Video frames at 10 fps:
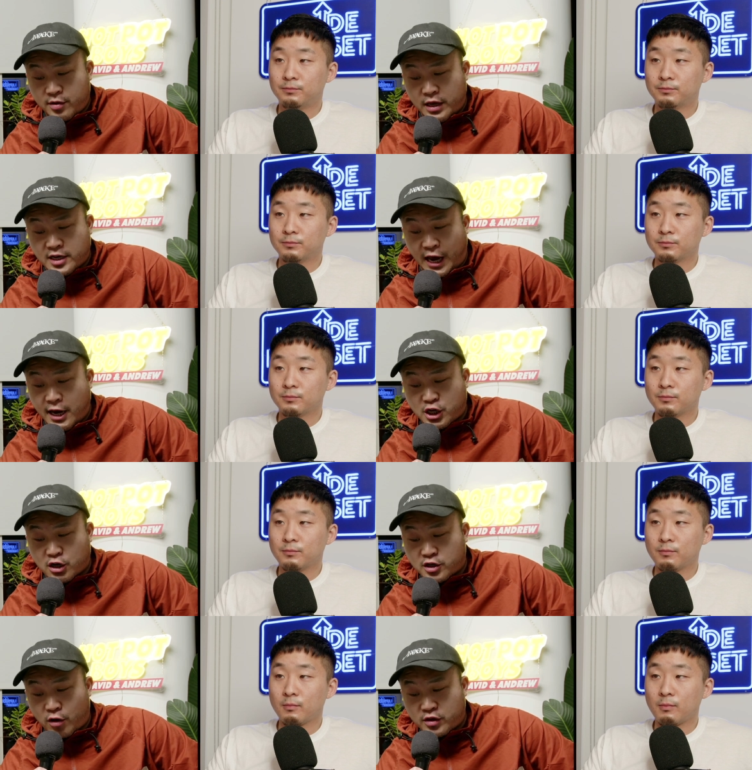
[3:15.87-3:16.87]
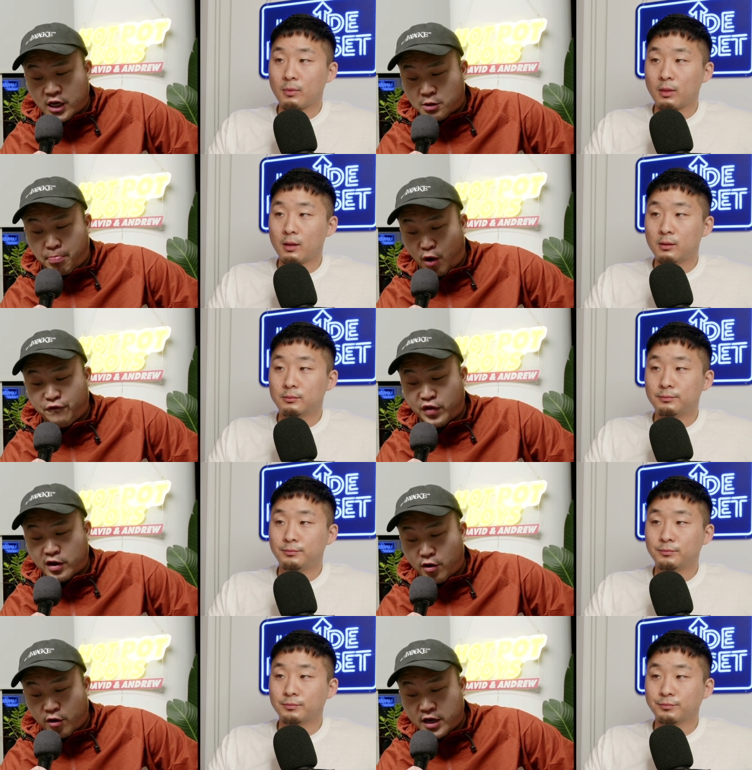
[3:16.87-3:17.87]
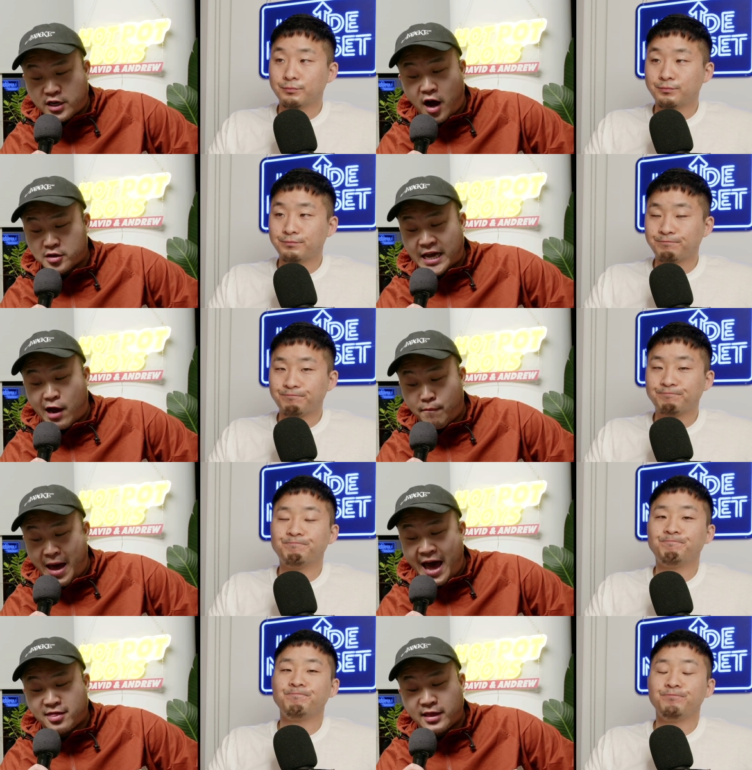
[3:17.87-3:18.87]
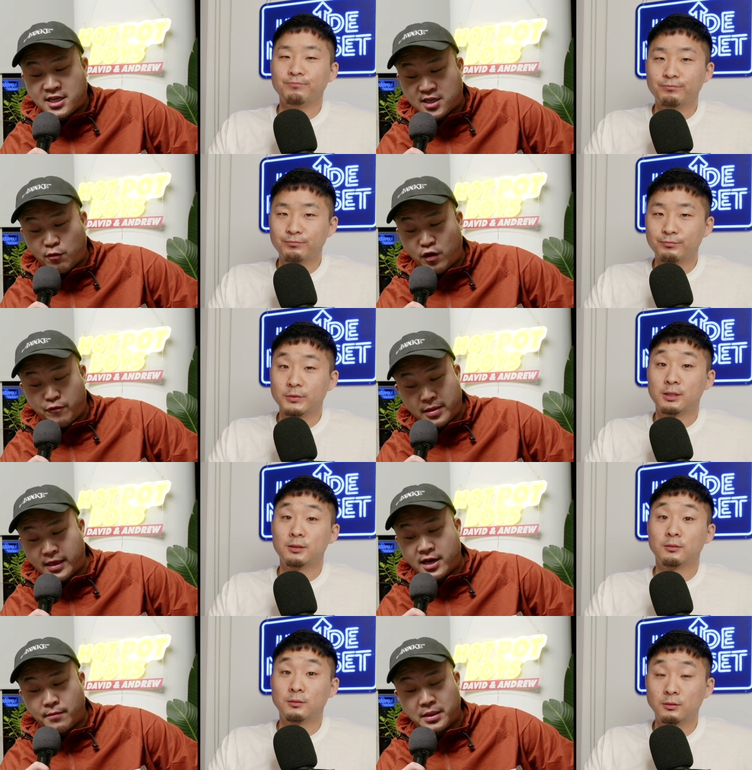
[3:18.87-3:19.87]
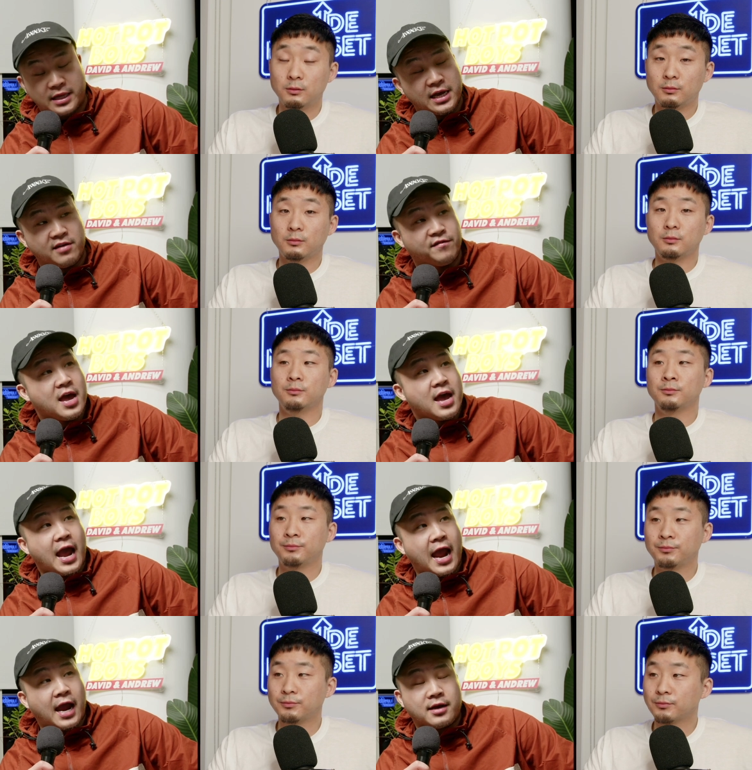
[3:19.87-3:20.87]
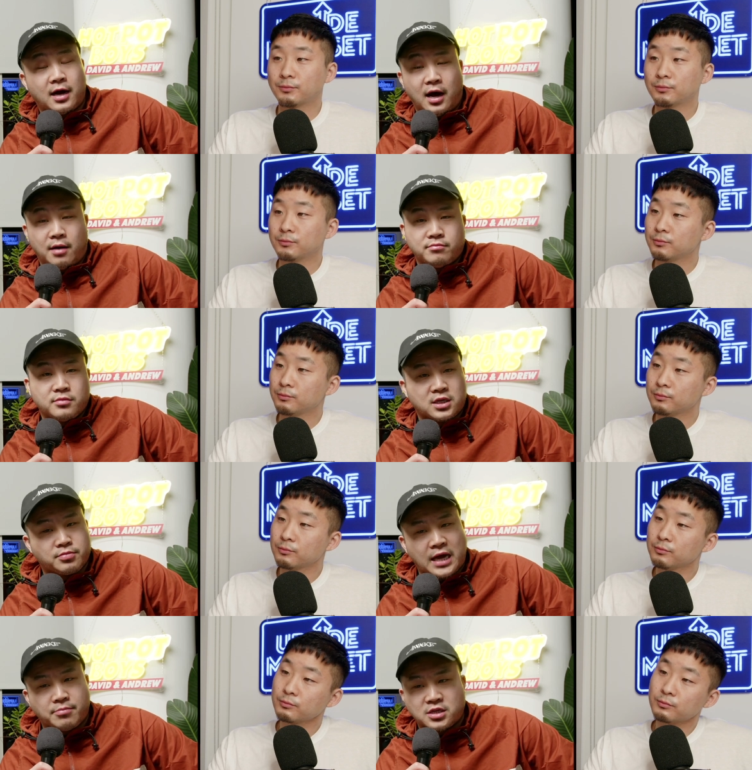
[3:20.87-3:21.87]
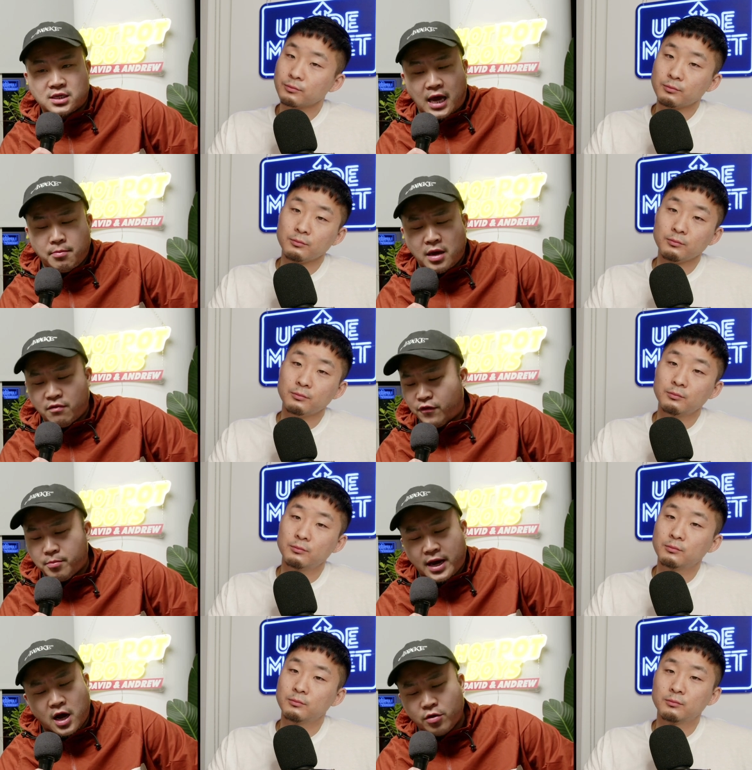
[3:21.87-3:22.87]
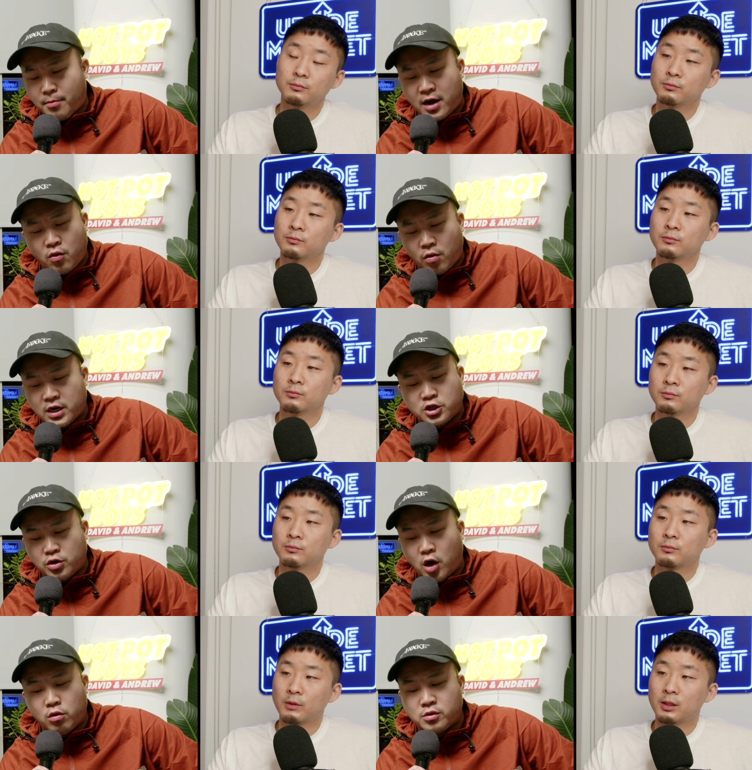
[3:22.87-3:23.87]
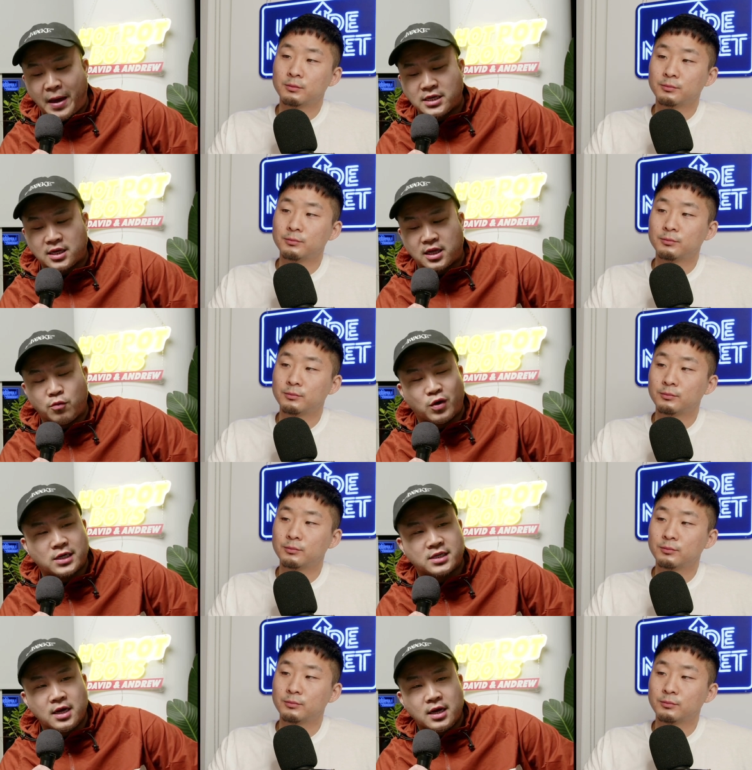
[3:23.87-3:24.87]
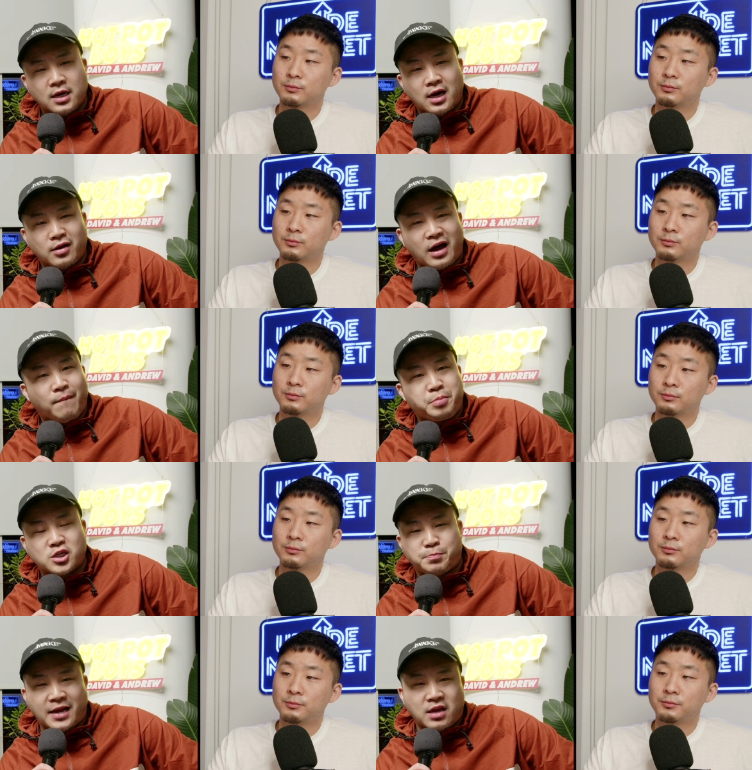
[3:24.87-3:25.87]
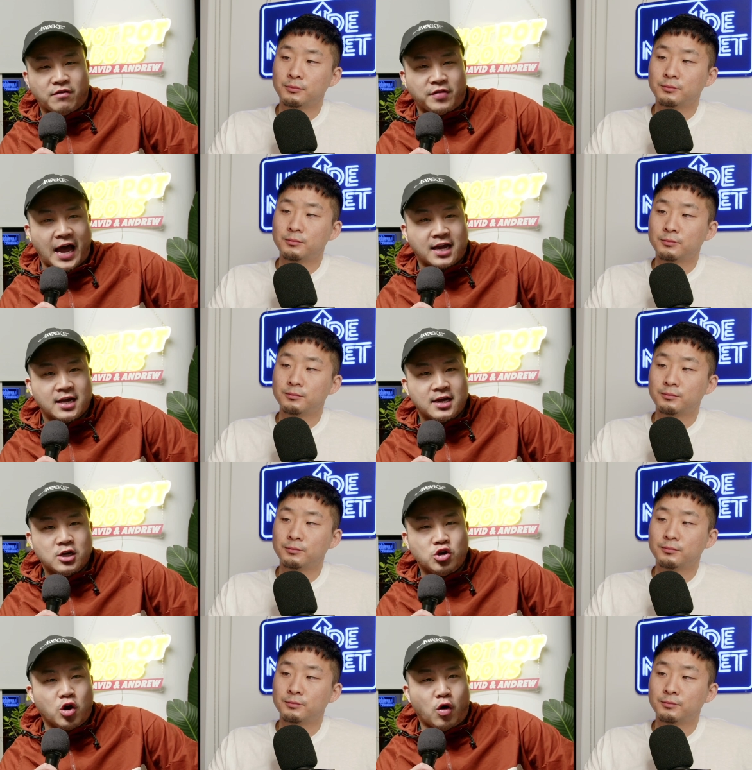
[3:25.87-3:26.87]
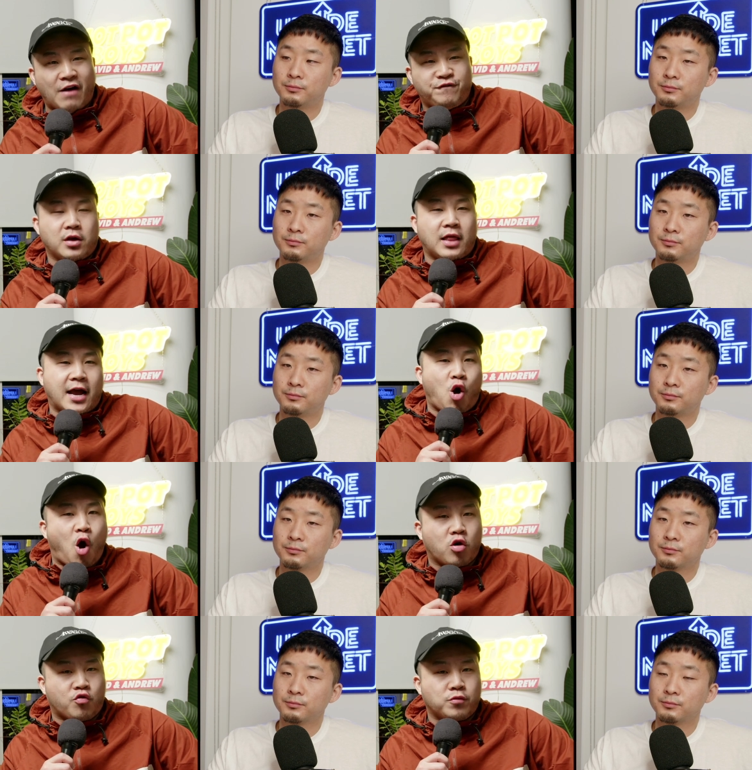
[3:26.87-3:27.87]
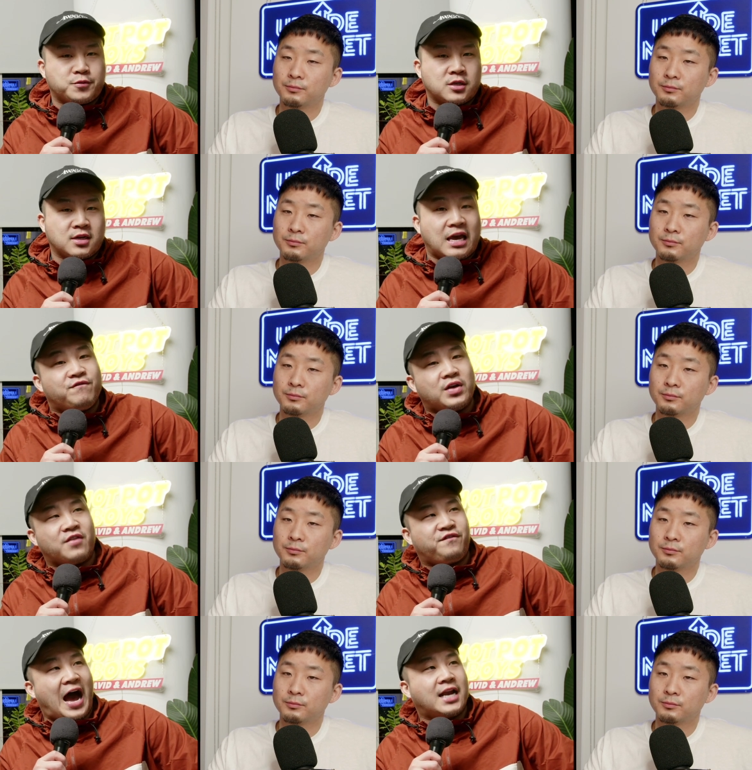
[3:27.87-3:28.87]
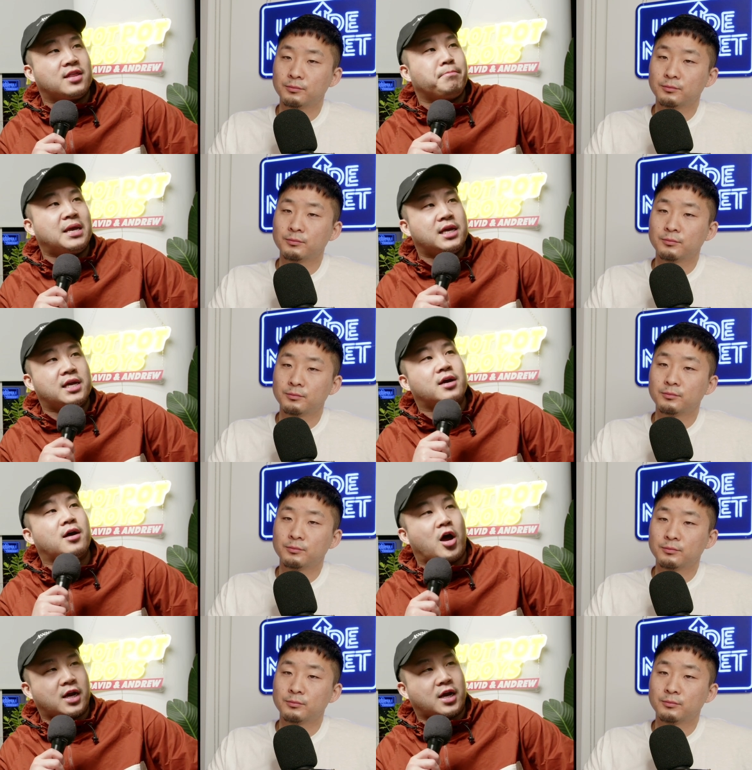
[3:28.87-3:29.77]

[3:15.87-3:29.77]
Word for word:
Speaker 1: these Asians aren't these perfect, nerdy, docile mathletes that we've been led to believe. And um, sometimes this came even from, like, other minorities, you know. It yeah. basically was a perspective of, like, you know, I feel like our groups get vilified in the media on a